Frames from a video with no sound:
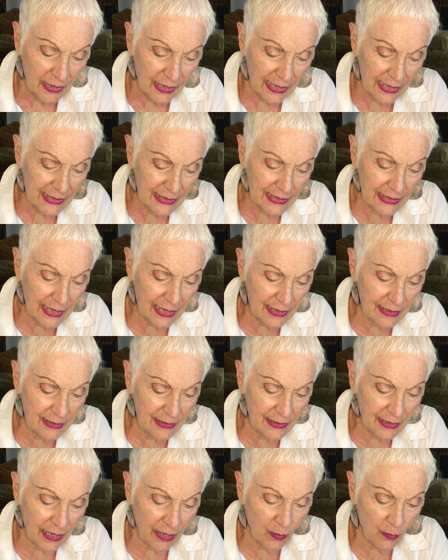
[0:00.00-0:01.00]
It says
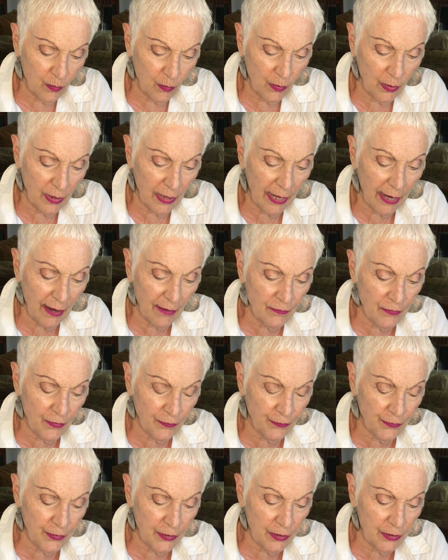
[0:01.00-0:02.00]
that we'll have a
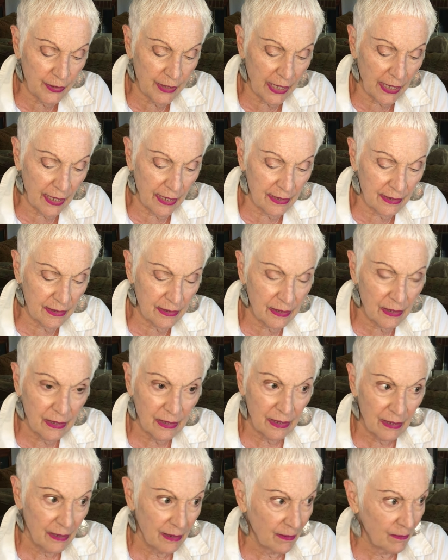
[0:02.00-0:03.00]
few days
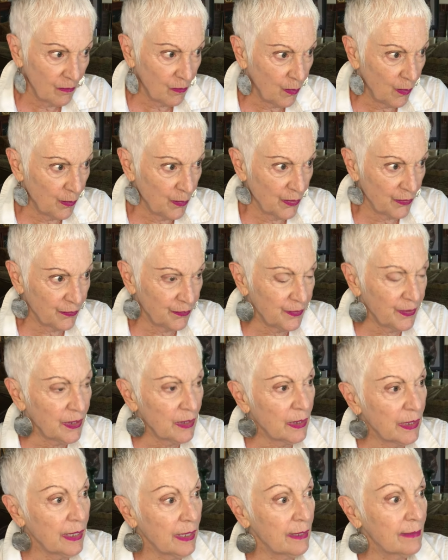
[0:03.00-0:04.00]
when we're
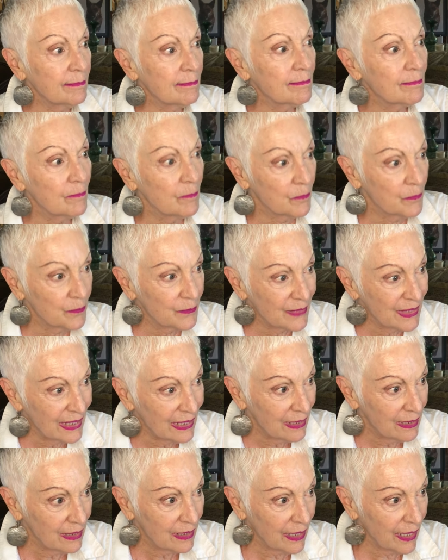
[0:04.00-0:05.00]
feeling
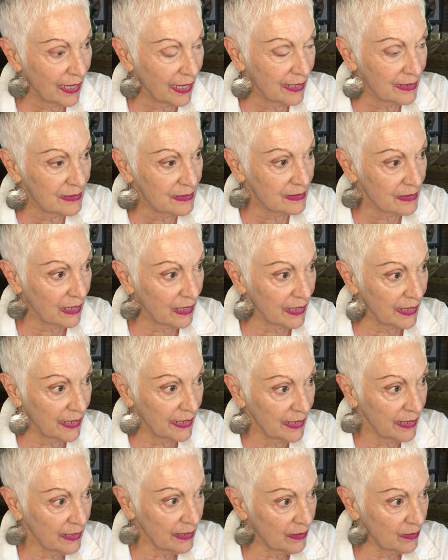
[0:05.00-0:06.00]

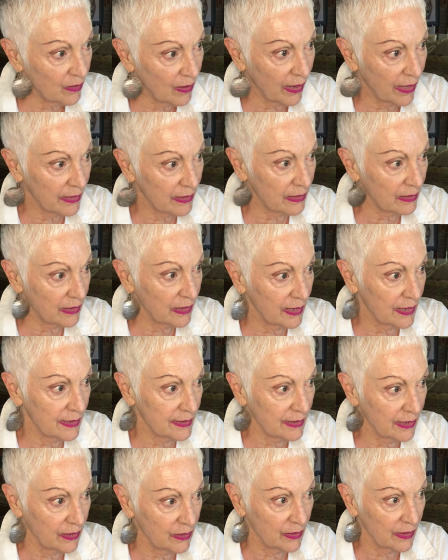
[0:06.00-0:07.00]
anxiety, like, is
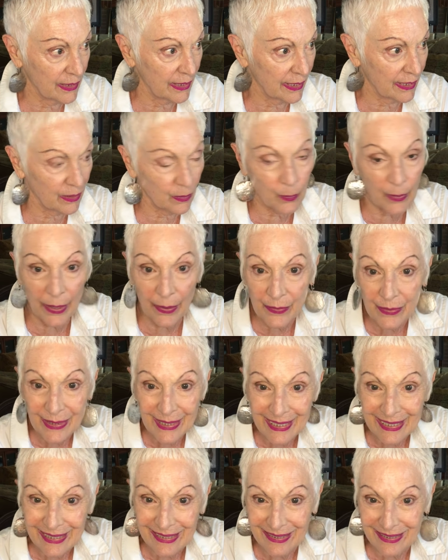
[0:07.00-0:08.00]
he going to get away with
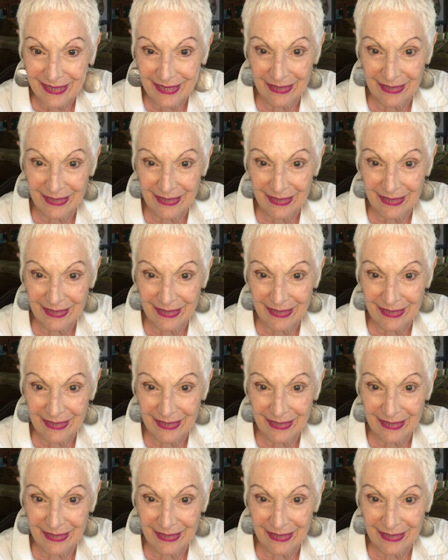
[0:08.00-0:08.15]
this?